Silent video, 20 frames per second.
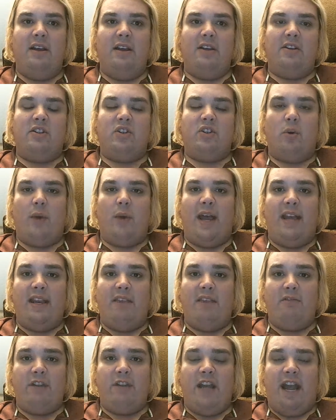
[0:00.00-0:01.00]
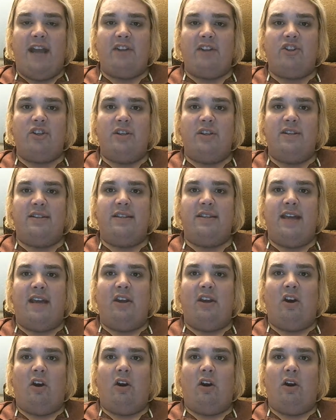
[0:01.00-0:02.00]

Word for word: So any reactions that are